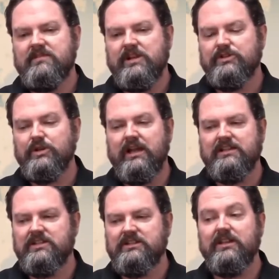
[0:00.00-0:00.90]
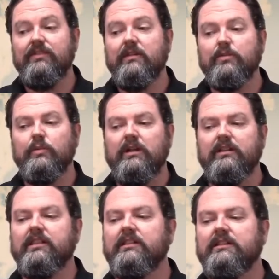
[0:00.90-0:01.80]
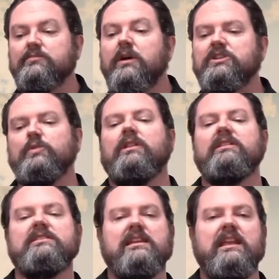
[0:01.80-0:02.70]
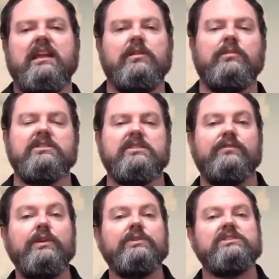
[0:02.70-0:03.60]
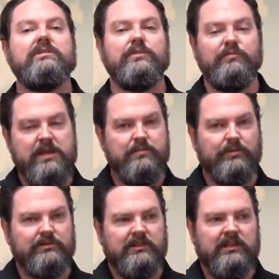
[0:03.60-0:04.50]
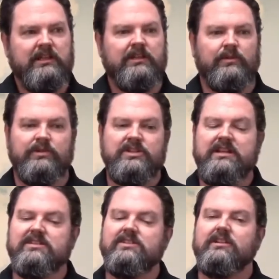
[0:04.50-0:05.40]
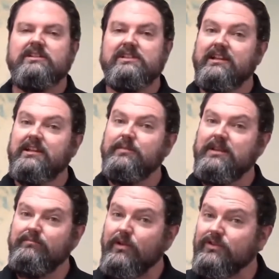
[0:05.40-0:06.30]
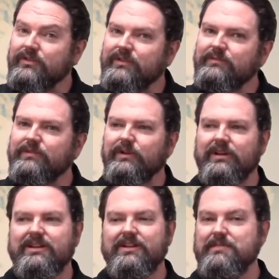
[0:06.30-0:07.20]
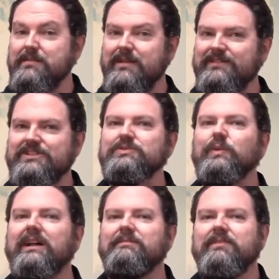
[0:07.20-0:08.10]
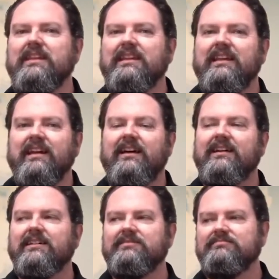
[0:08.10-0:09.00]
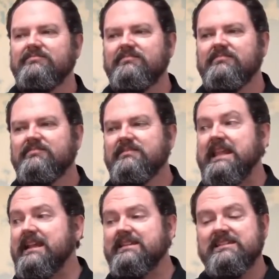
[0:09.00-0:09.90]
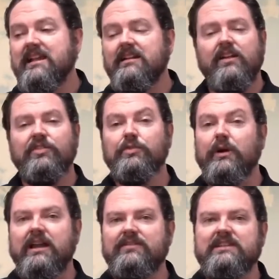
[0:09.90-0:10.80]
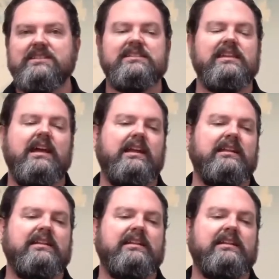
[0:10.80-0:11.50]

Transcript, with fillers: they're trying to divvy up the wealth, as much wealth as they can amongst the fewest number of people. Well, chances are that's not going to be most of them, or maybe even just one. Um, that's not a thriving society.